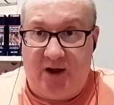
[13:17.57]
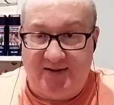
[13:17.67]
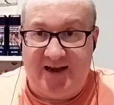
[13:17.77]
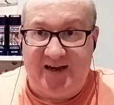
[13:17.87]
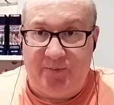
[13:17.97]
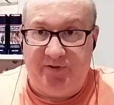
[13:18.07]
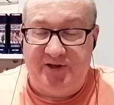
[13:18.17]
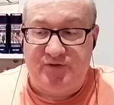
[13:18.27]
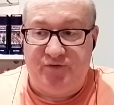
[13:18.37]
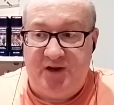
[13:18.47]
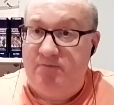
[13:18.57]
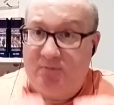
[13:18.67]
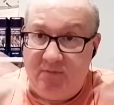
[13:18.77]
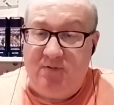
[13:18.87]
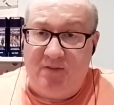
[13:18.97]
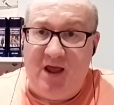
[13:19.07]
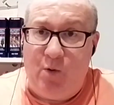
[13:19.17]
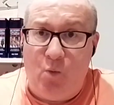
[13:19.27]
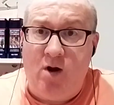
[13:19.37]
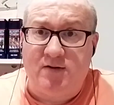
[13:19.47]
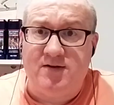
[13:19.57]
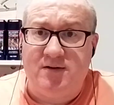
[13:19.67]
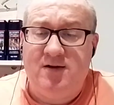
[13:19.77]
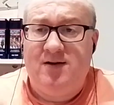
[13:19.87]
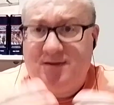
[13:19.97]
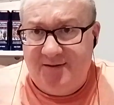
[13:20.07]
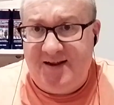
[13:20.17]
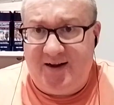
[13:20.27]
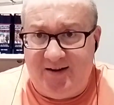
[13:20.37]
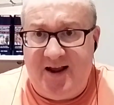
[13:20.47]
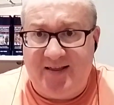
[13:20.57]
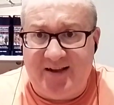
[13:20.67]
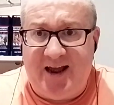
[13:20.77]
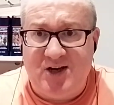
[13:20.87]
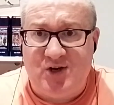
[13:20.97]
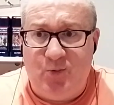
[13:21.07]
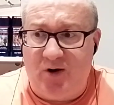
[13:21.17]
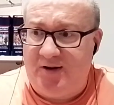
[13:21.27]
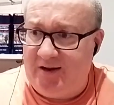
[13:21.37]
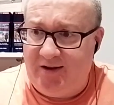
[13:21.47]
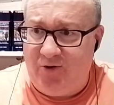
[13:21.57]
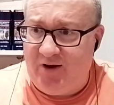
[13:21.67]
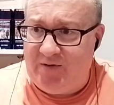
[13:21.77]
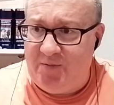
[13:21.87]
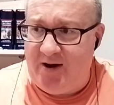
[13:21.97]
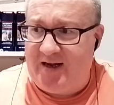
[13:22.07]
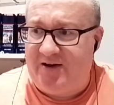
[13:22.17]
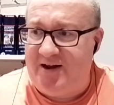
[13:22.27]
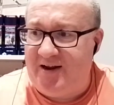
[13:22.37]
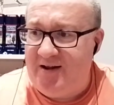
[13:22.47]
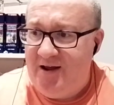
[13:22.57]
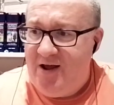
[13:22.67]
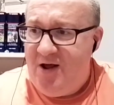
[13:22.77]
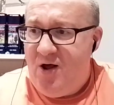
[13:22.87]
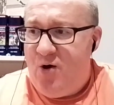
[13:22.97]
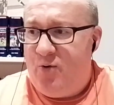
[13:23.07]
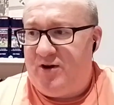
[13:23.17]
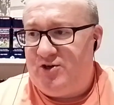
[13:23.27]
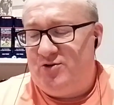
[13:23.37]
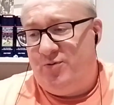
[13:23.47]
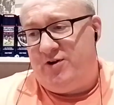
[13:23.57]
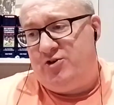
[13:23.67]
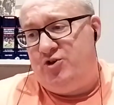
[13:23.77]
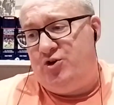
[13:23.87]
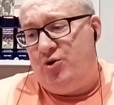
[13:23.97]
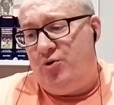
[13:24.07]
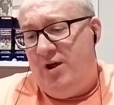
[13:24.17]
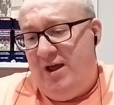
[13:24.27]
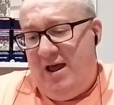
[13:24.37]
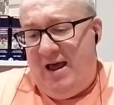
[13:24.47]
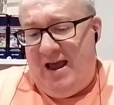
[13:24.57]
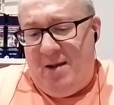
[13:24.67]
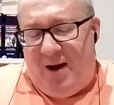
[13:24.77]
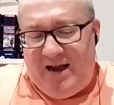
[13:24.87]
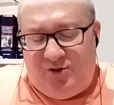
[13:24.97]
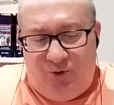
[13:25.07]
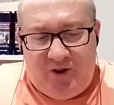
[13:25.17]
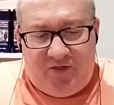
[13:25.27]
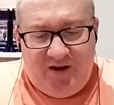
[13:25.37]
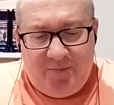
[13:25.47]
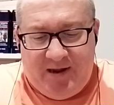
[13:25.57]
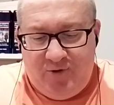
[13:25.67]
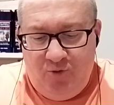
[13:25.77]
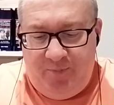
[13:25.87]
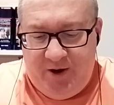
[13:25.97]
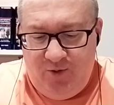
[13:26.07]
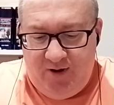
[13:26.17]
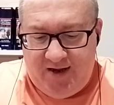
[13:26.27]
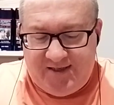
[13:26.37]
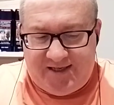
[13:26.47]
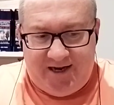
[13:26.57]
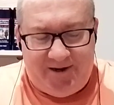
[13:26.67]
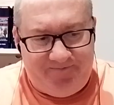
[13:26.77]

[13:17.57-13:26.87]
attacking players free. It worked. Technically, it did actually work. You got to give the man credit where it's due. I don't think Michael Beale is